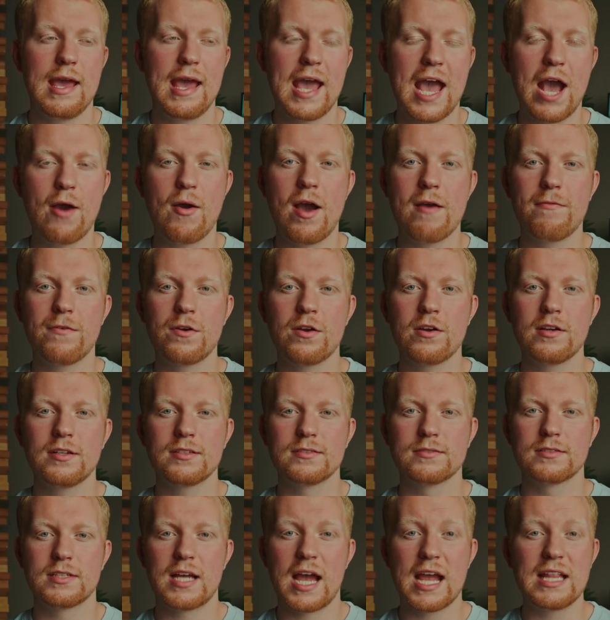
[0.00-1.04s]

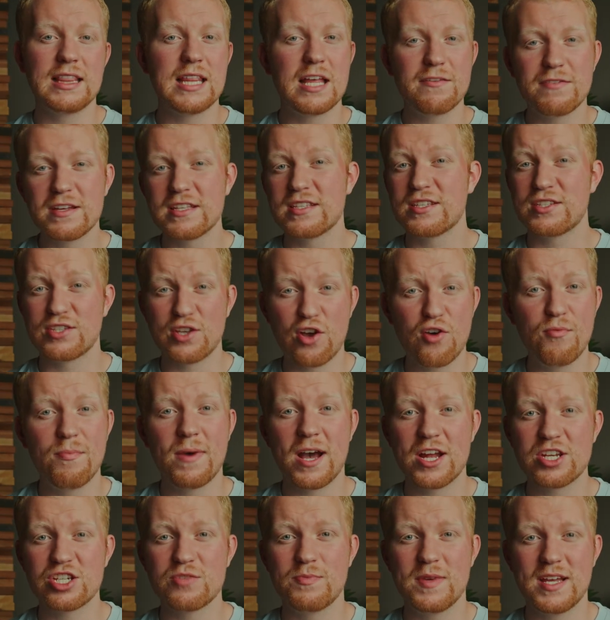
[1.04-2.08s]
However, I love it so
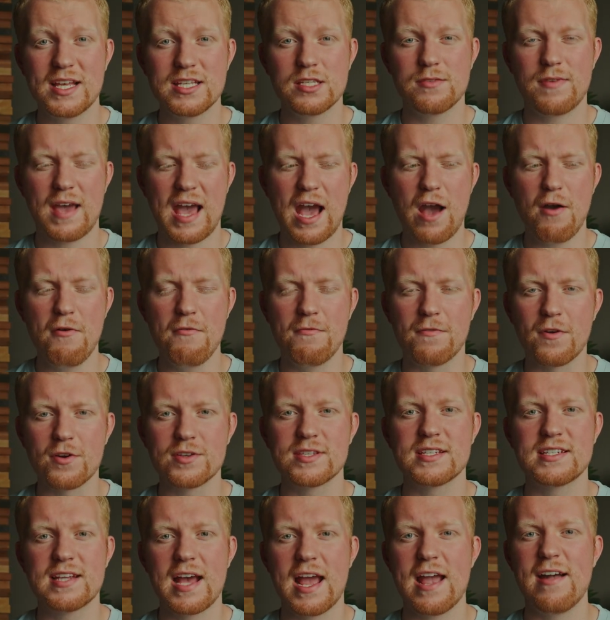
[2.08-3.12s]
much because of how
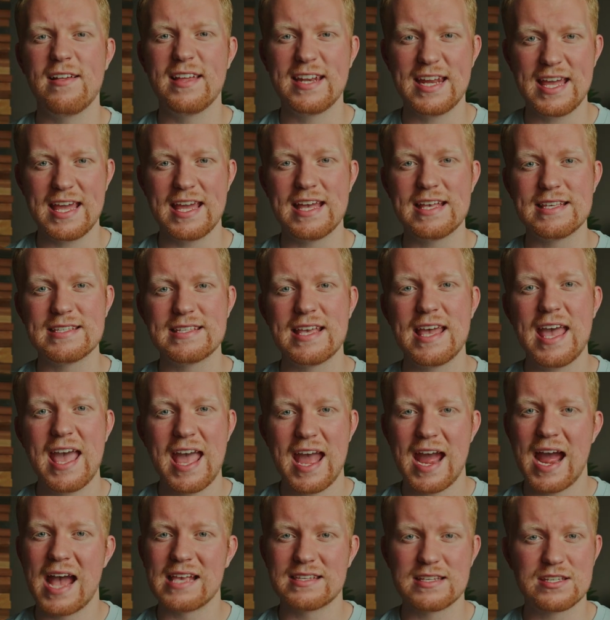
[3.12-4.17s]
versatile it is
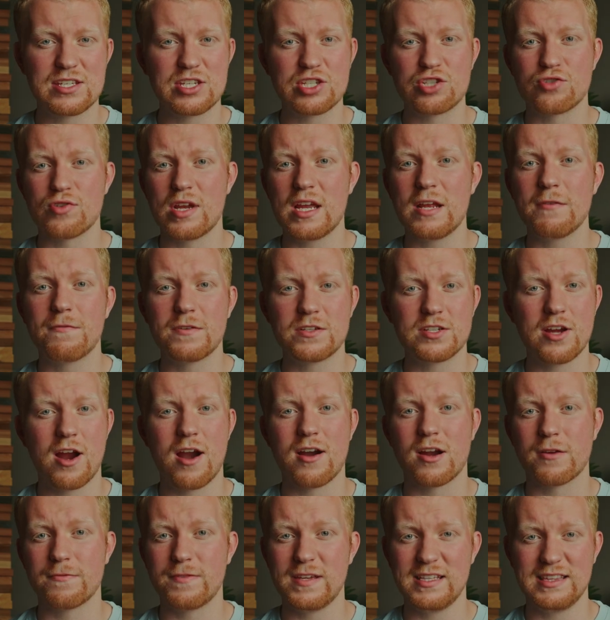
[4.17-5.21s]
as a street
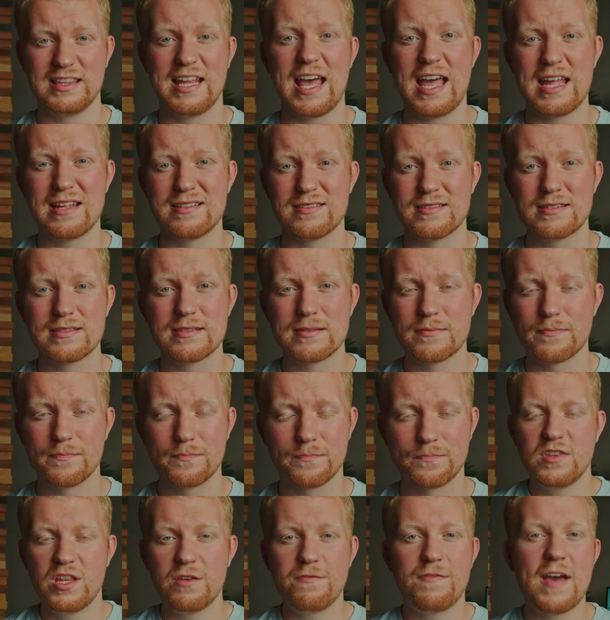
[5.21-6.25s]
photography lens.
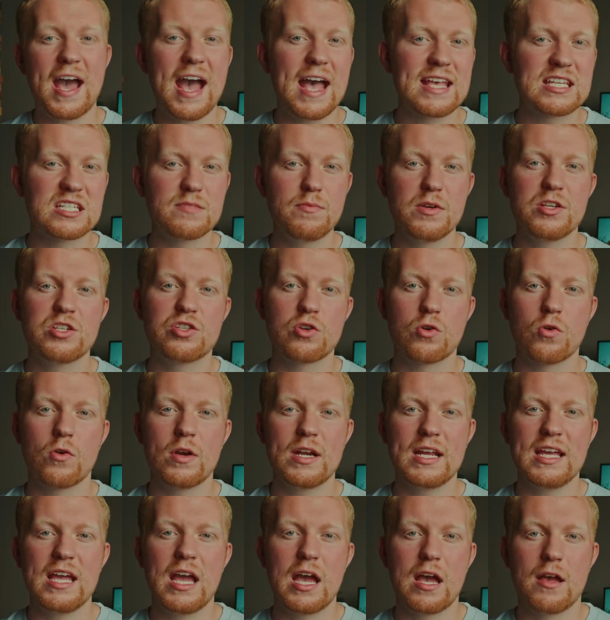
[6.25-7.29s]
The vast
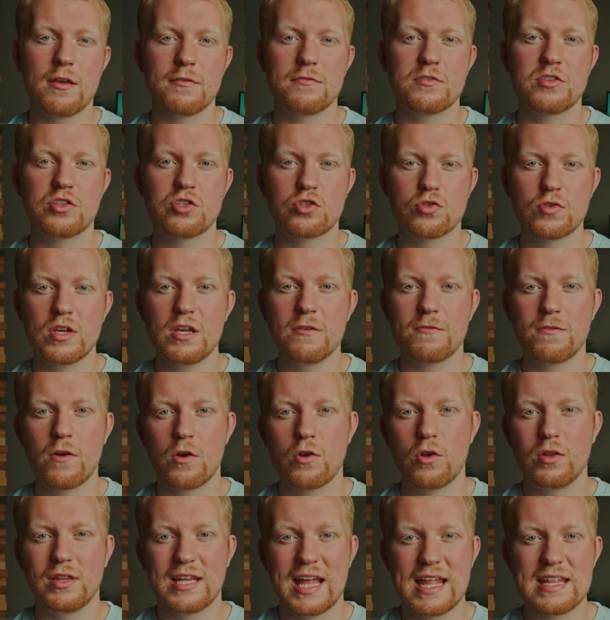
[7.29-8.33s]
majority of street
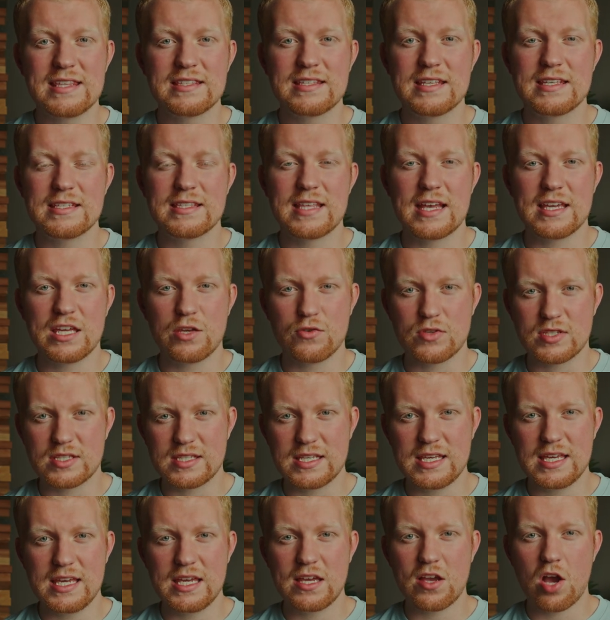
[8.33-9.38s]
photo lenses that you
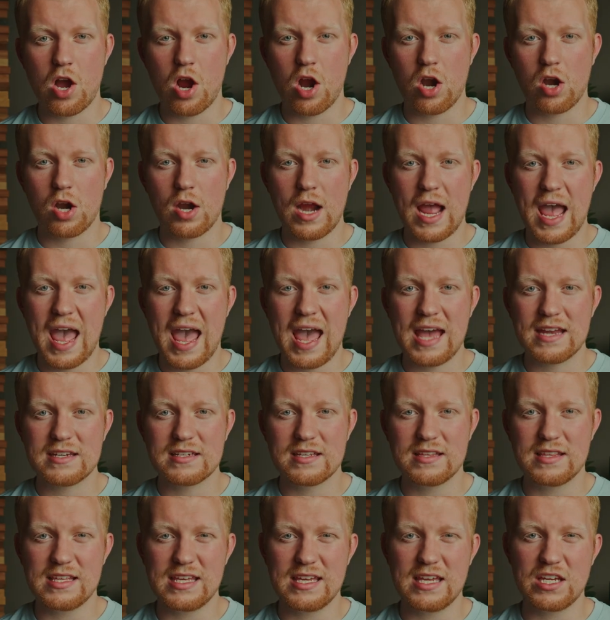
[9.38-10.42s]
see are at
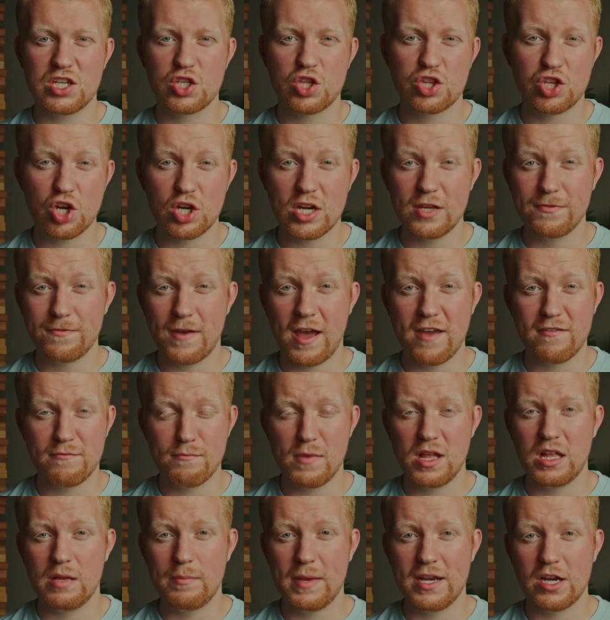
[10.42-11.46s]
the
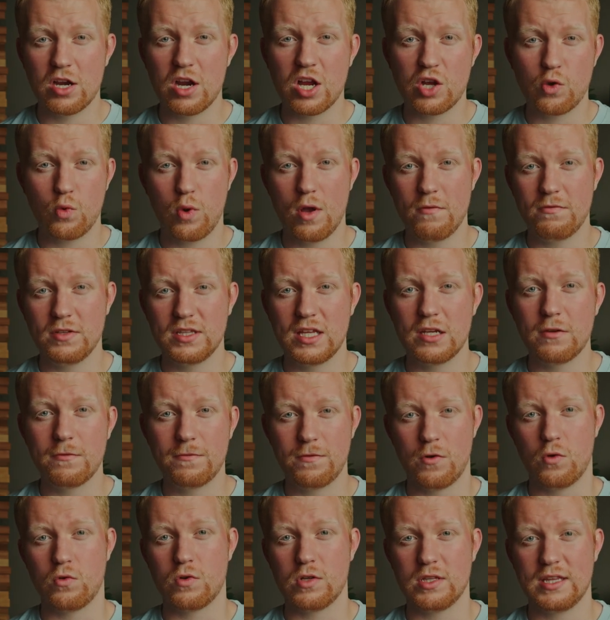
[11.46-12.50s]
35mm equivalent
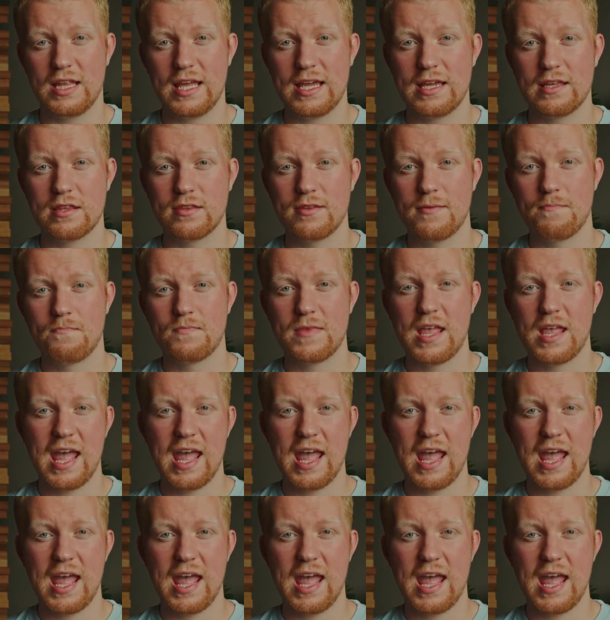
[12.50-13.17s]
focal length.